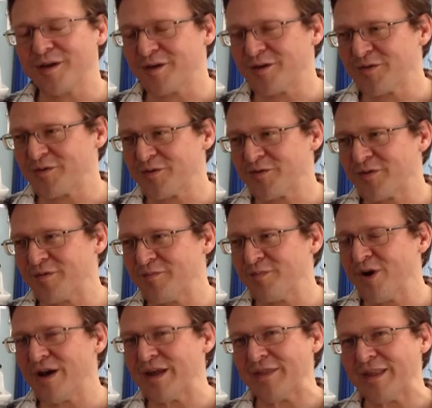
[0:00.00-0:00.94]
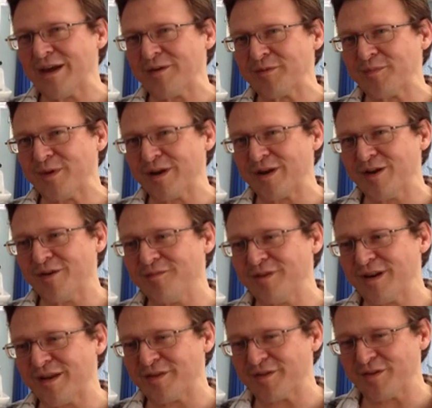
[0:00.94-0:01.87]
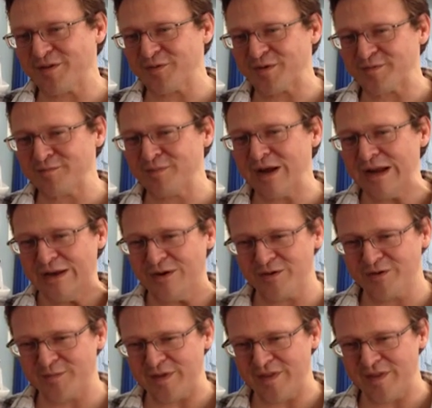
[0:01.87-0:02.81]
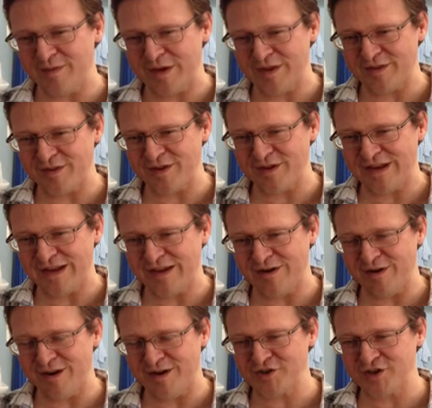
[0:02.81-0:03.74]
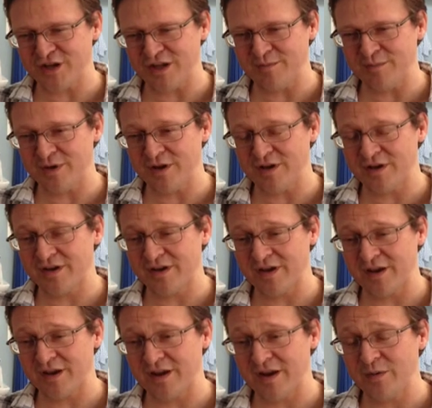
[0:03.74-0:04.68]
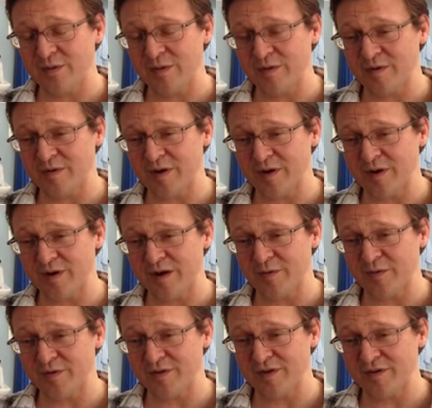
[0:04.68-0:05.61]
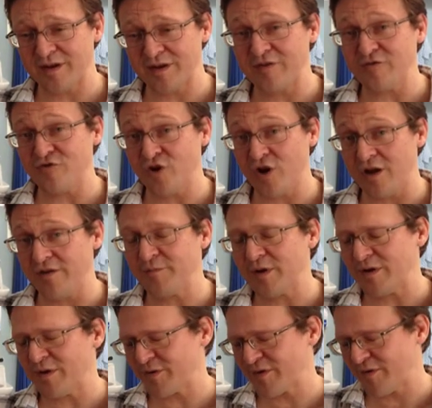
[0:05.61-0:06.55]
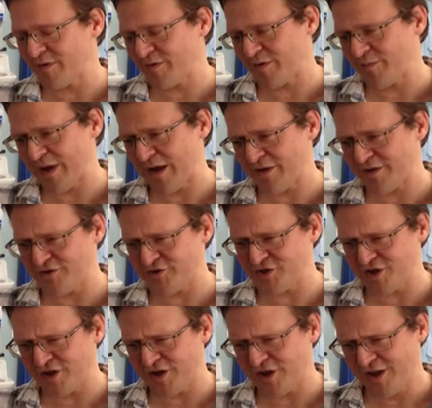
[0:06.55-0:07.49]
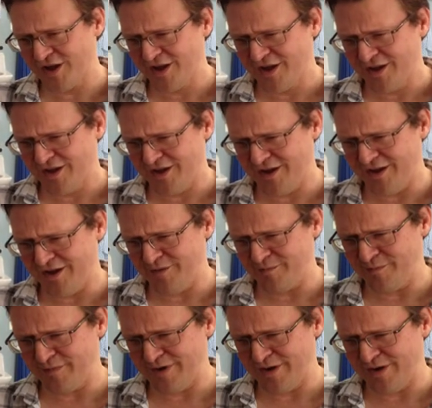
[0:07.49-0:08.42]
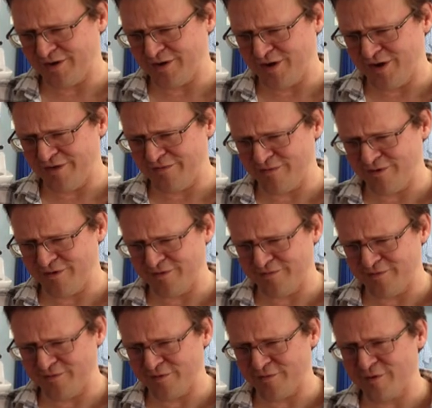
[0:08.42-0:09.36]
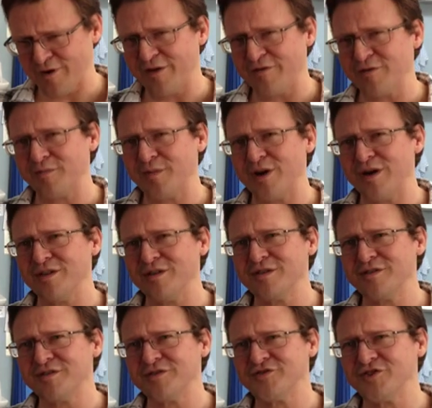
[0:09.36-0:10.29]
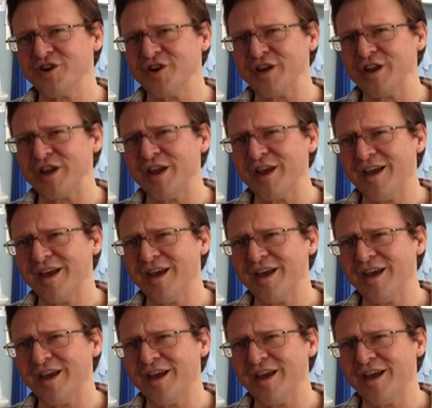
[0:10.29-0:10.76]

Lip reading: sort of combine that with my convalescence, which might not have been the best idea actually. But no, I didn't drive, but I was a passenger in a car for a 300-mile journey.